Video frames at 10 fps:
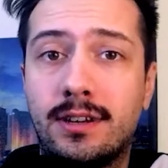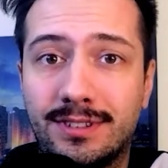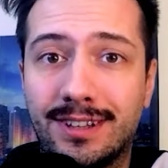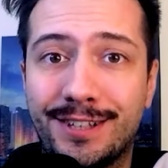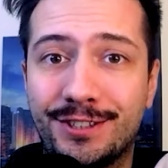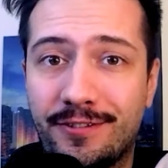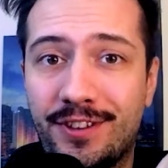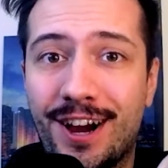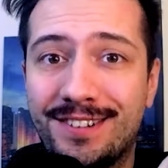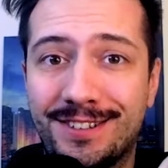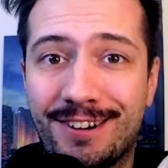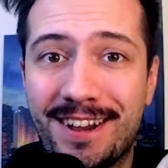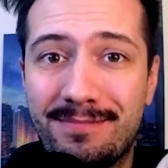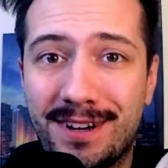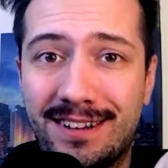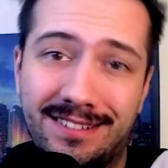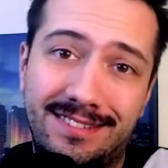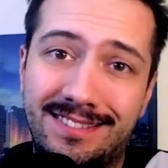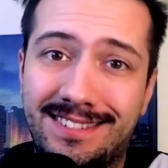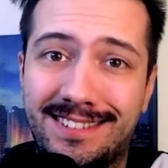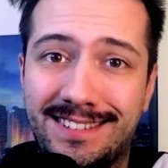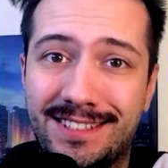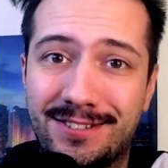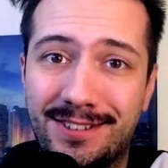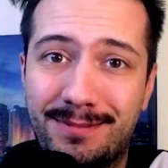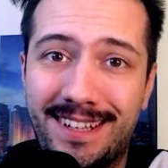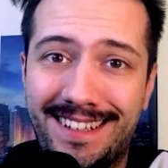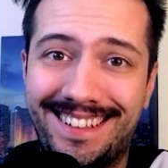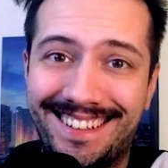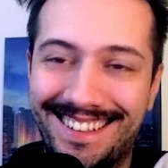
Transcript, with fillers: The Legend of Yandere, but that's only me.